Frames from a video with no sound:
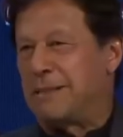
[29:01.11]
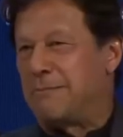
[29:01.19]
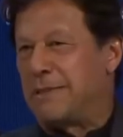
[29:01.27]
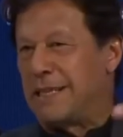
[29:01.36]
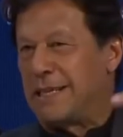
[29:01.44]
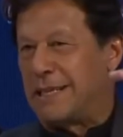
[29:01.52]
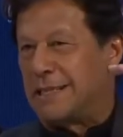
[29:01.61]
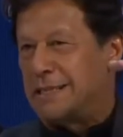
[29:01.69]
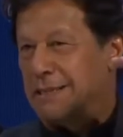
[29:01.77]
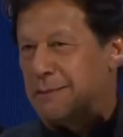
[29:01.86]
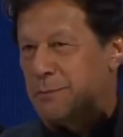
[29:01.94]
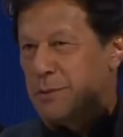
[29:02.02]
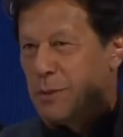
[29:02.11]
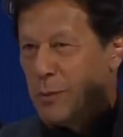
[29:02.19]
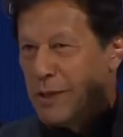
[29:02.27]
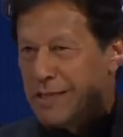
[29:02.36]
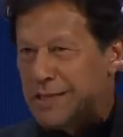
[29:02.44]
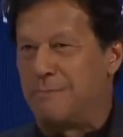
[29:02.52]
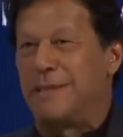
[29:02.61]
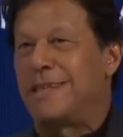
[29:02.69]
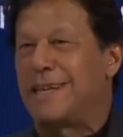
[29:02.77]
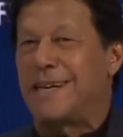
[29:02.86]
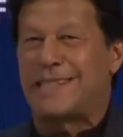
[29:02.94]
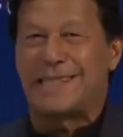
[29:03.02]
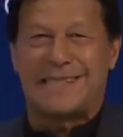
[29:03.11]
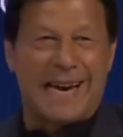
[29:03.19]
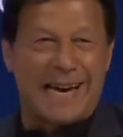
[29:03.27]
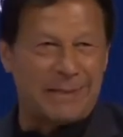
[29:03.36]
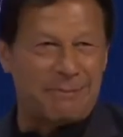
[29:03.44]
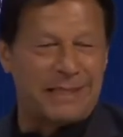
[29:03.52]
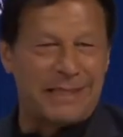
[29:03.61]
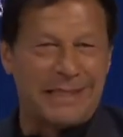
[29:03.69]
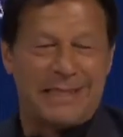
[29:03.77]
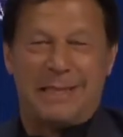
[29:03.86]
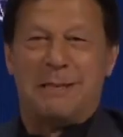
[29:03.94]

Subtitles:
by the media, the way the media has attacked me